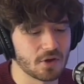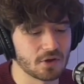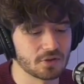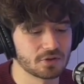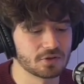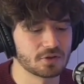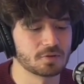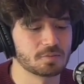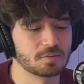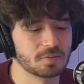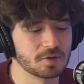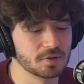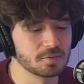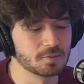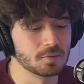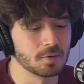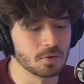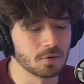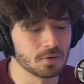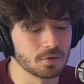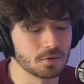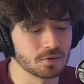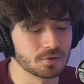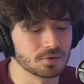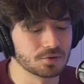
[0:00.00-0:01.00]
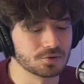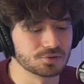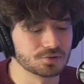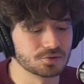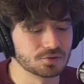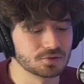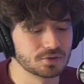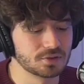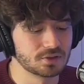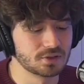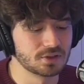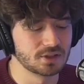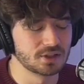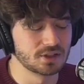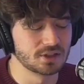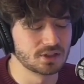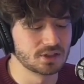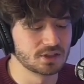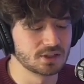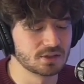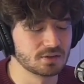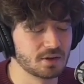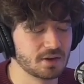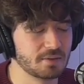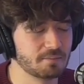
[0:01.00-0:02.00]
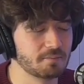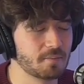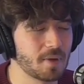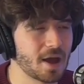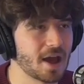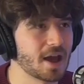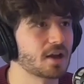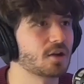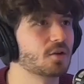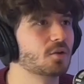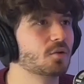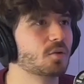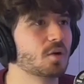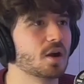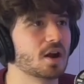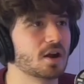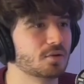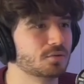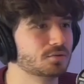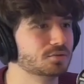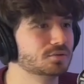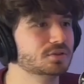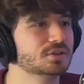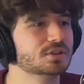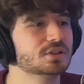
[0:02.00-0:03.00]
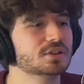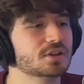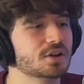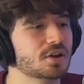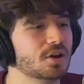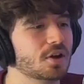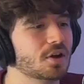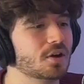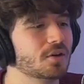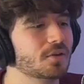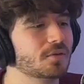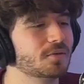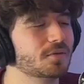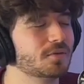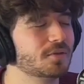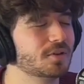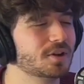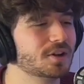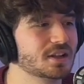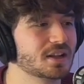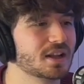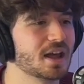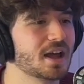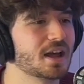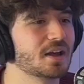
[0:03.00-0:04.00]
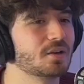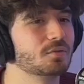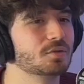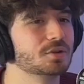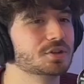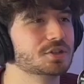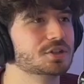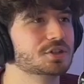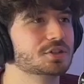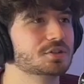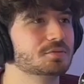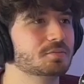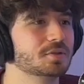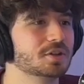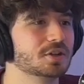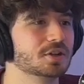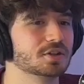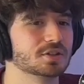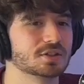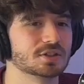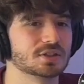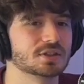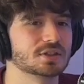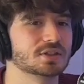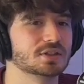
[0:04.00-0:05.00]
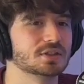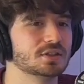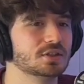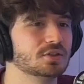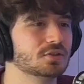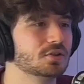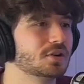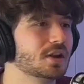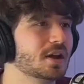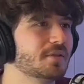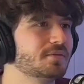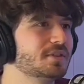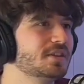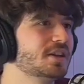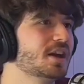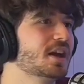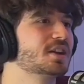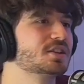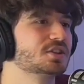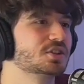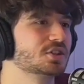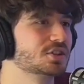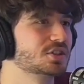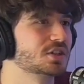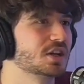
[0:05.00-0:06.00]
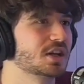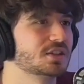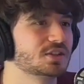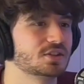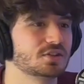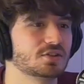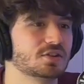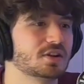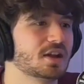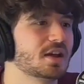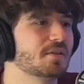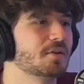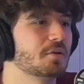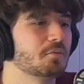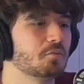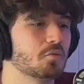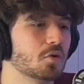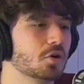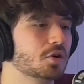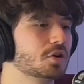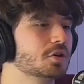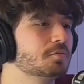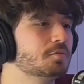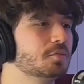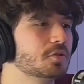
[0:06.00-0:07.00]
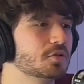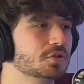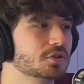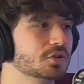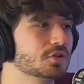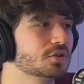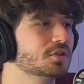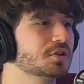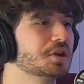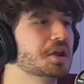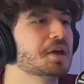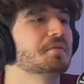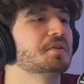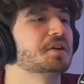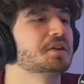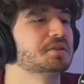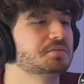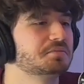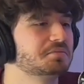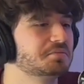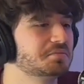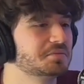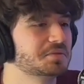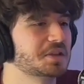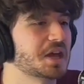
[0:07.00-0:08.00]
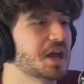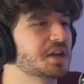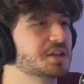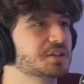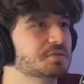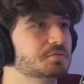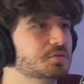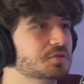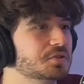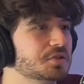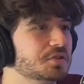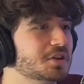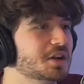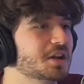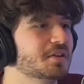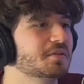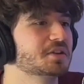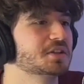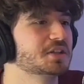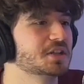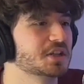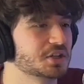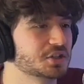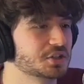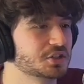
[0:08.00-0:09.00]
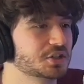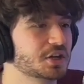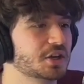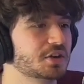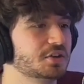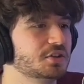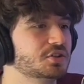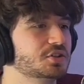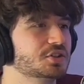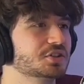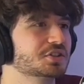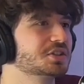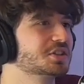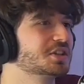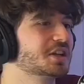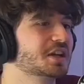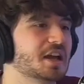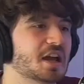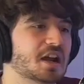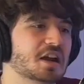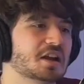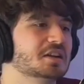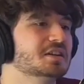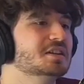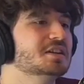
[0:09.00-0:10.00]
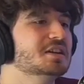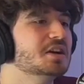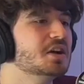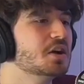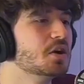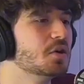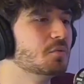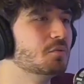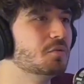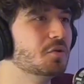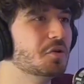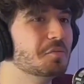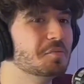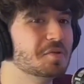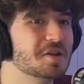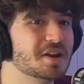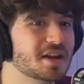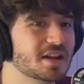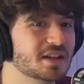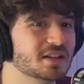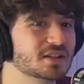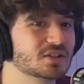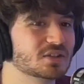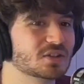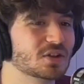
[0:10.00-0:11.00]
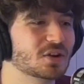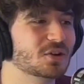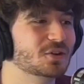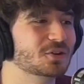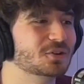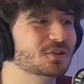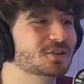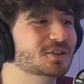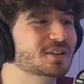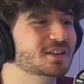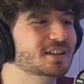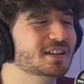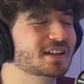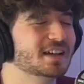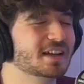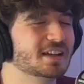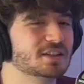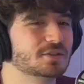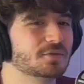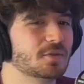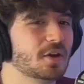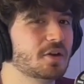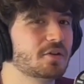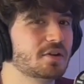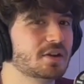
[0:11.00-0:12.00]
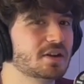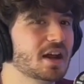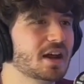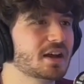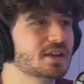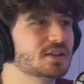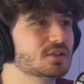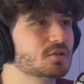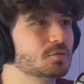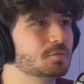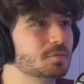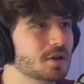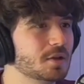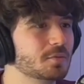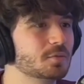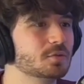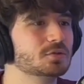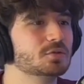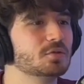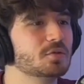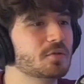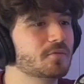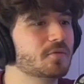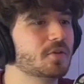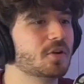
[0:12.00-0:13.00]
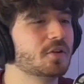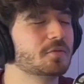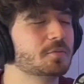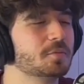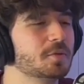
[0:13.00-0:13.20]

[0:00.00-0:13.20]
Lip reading: other people the background of the language, because you don't have the exercise, you don't have a workbook, you don't have a textbook, you don't have a dictionary, you just like kind of ruminate. So it's very nice to be able to involve